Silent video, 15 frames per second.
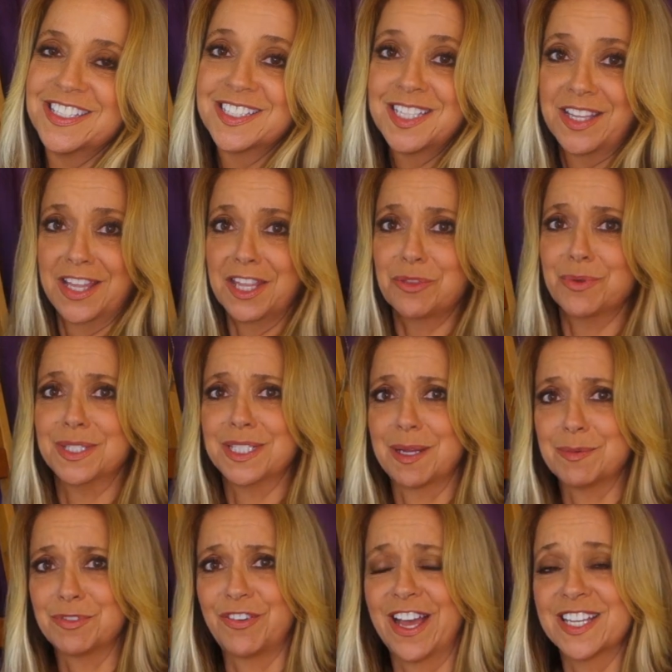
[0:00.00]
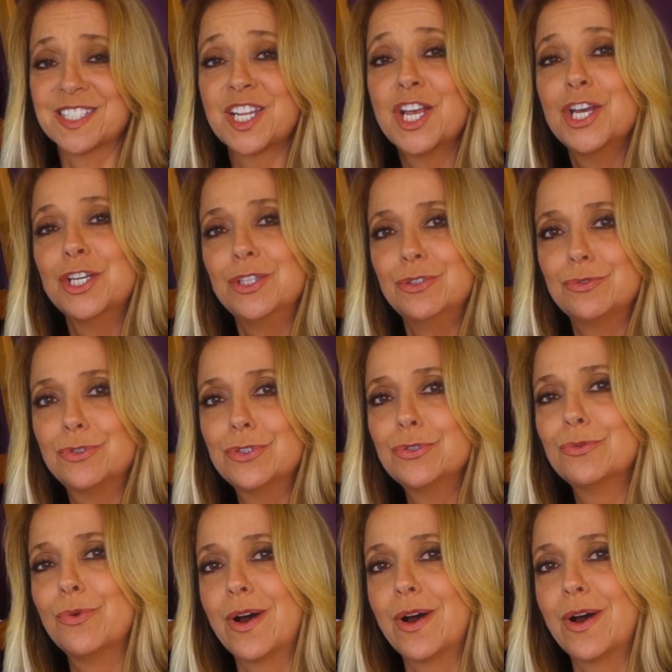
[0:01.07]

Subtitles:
I say that 3 times fast? You do